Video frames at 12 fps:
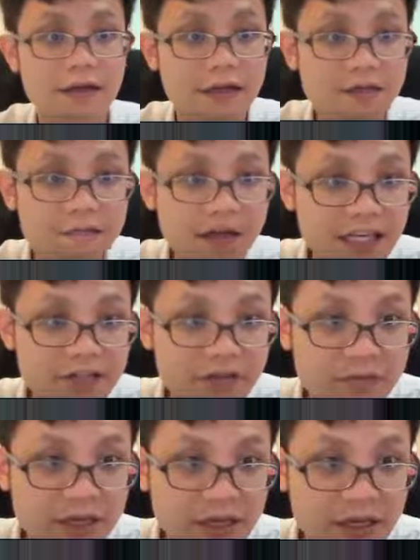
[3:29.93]
mass will
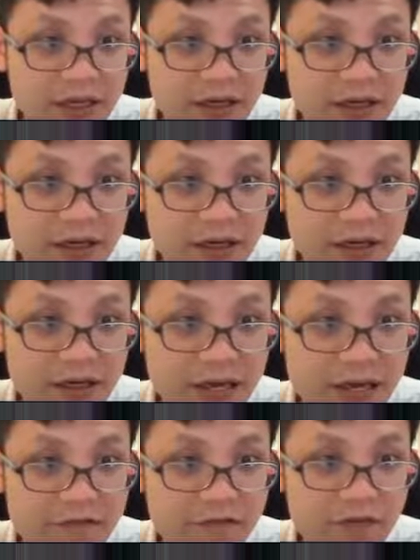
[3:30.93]
be here,
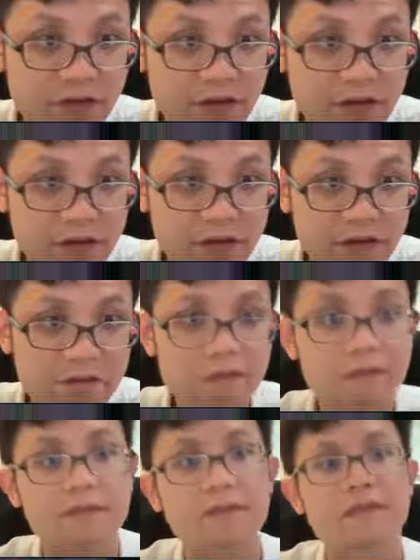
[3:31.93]
MV,
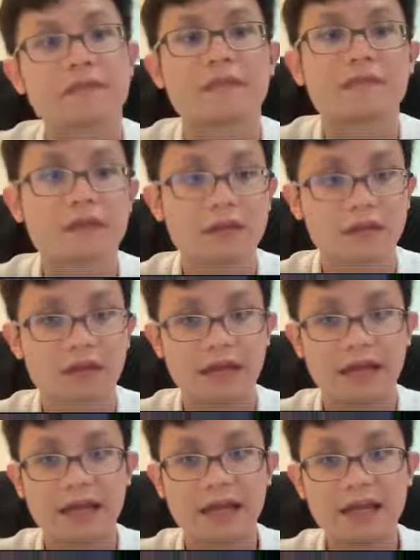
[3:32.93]

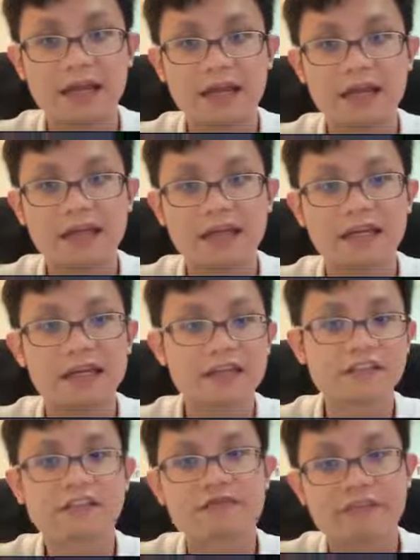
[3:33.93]
and the
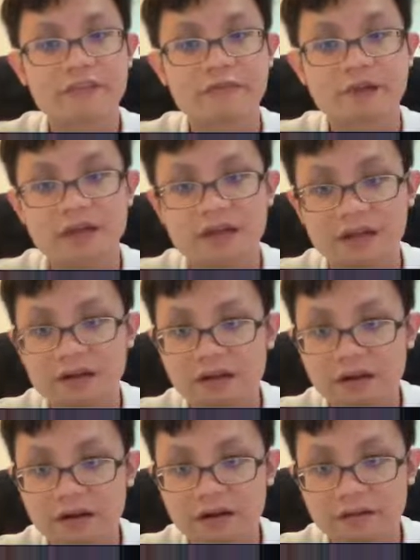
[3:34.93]
inertia will be
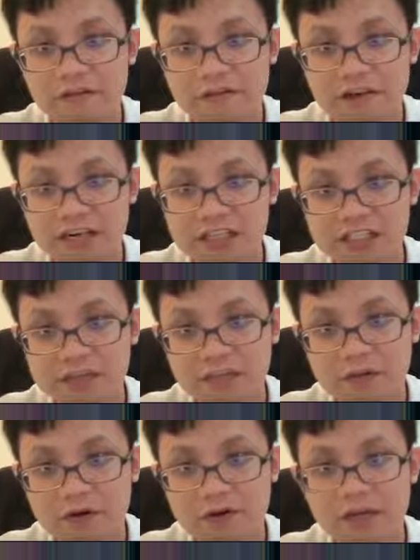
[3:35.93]
the
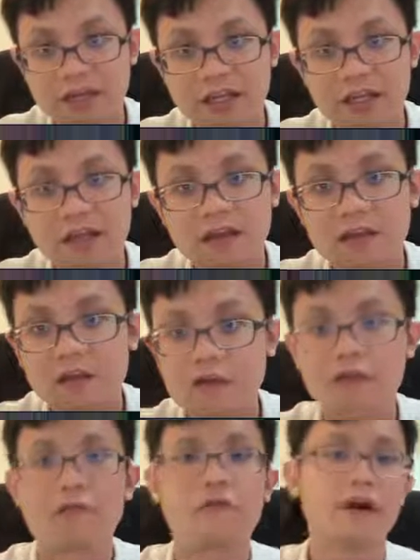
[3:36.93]
responding
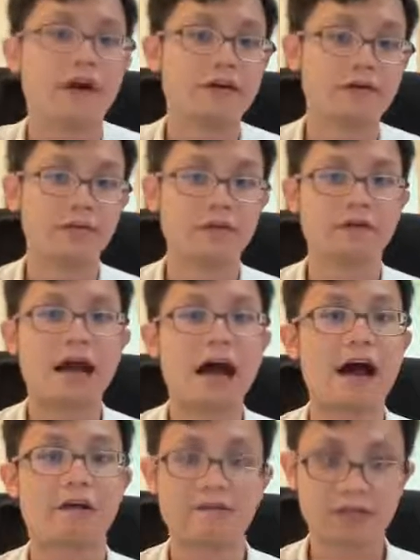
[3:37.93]
variable,
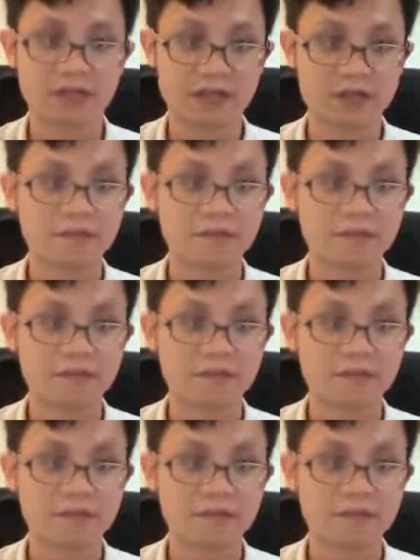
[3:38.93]
RV.